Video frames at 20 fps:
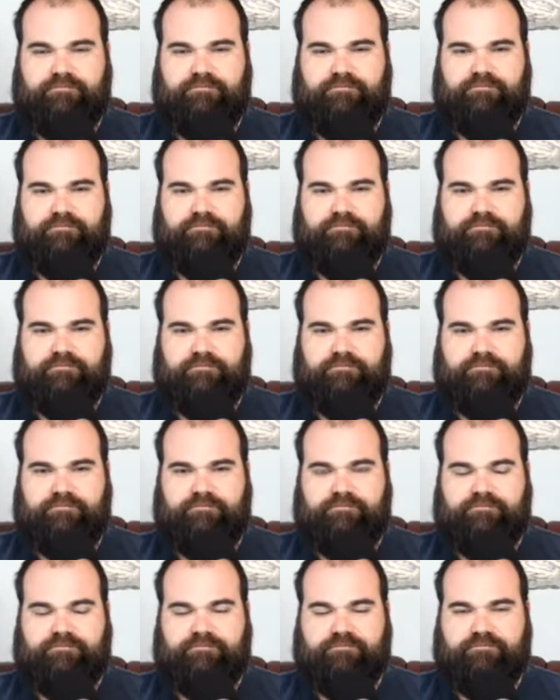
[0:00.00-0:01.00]

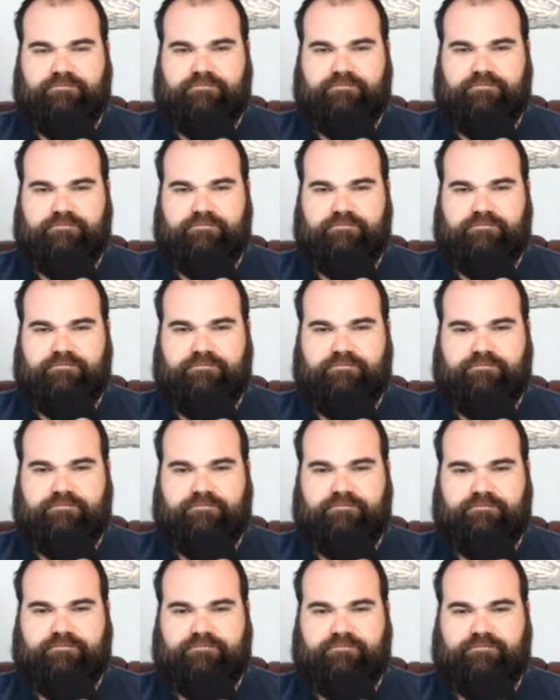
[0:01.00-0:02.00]

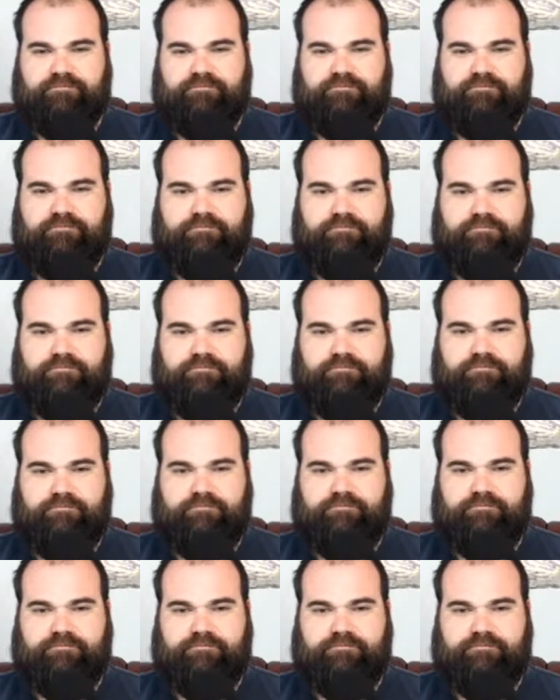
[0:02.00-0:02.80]
No words are spoken by the person on screen.